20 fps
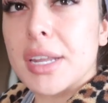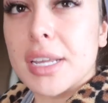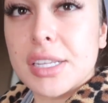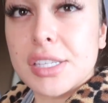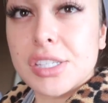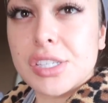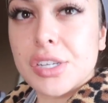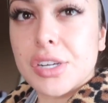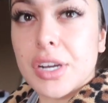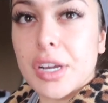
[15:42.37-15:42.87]
to
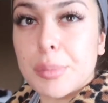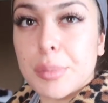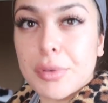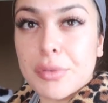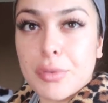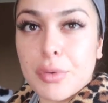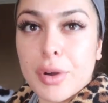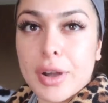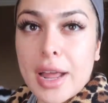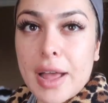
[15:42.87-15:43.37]
insert a
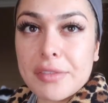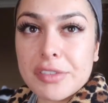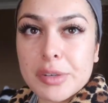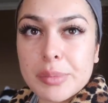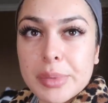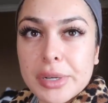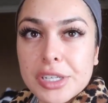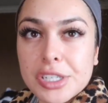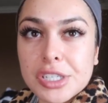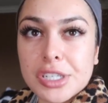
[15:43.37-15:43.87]
before and
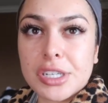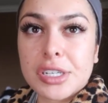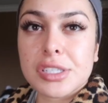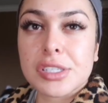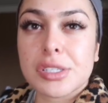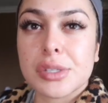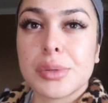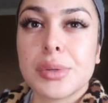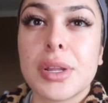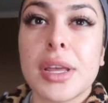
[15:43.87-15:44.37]
after picture
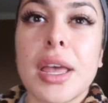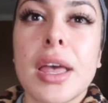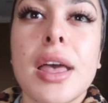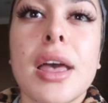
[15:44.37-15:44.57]
soon.